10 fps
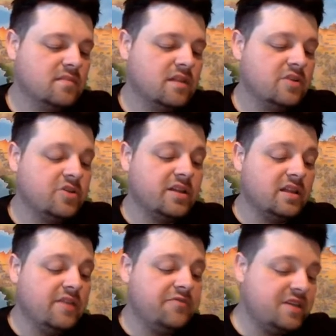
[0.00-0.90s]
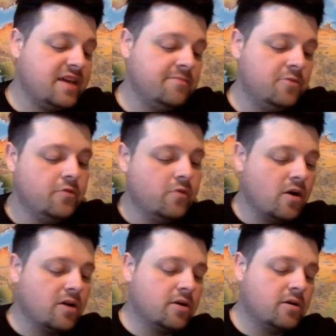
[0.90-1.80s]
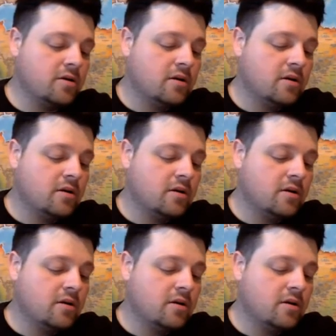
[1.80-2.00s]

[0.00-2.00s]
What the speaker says: You can lift and move water.